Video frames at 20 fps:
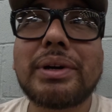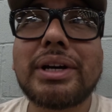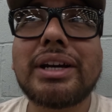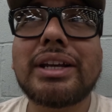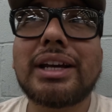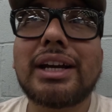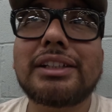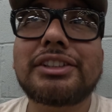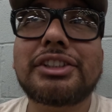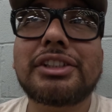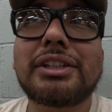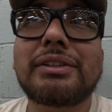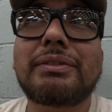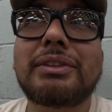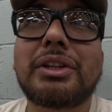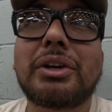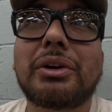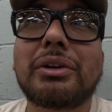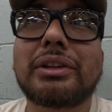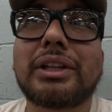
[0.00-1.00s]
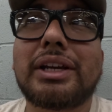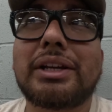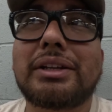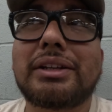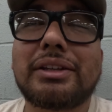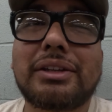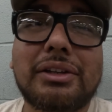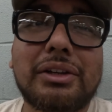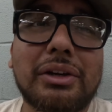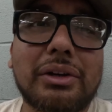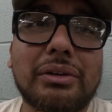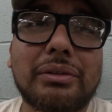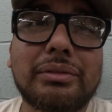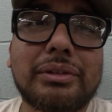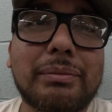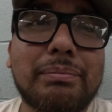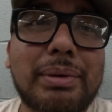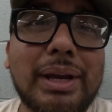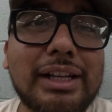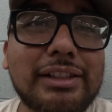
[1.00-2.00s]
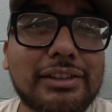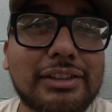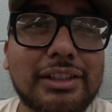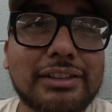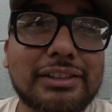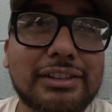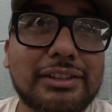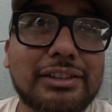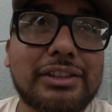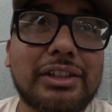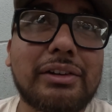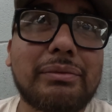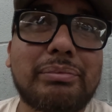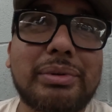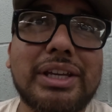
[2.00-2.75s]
but I should have known, like, you know, the basics and stuff.